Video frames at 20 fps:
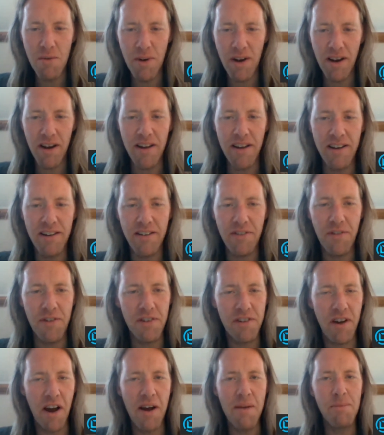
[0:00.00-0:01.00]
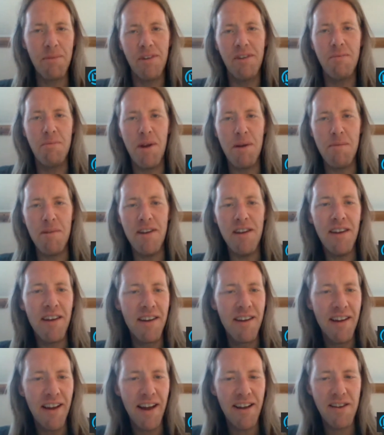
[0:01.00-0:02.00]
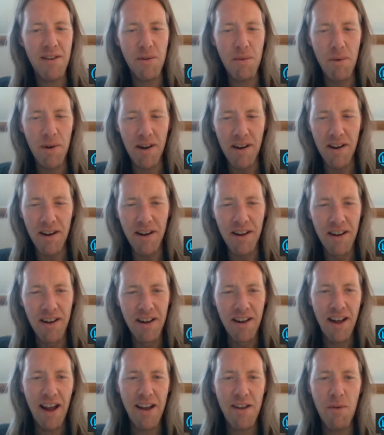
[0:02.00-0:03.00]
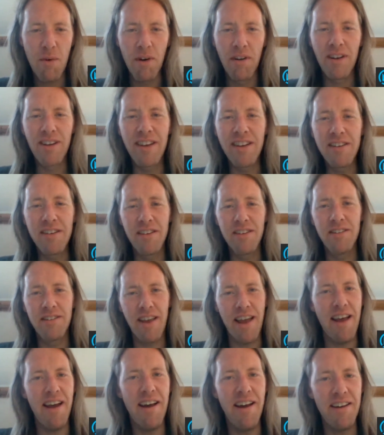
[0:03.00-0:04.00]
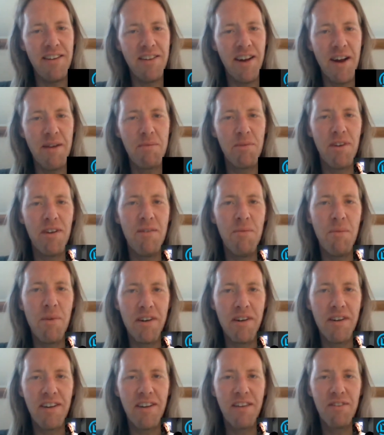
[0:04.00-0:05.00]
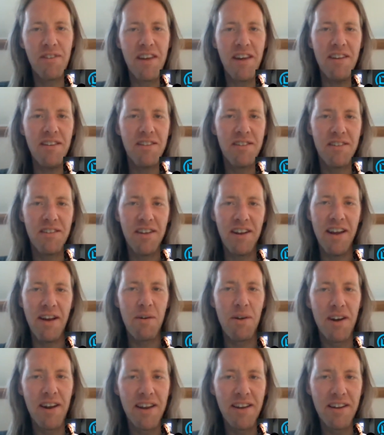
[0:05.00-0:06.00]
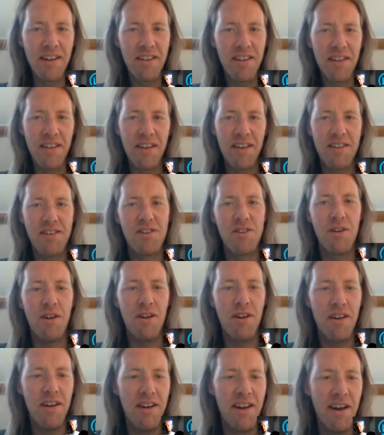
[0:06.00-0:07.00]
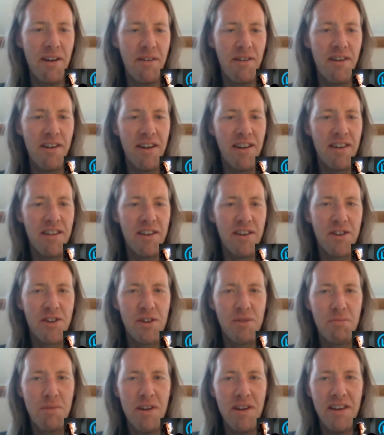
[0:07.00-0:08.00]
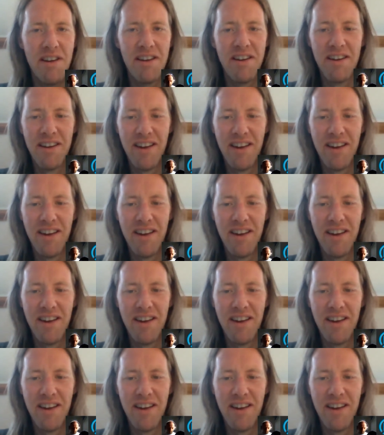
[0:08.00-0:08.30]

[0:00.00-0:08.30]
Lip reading: Mitch, are you in a different time zone maybe? Are you on Clinton's time zone where you give guests an hour later than it should, an hour earlier than it should be?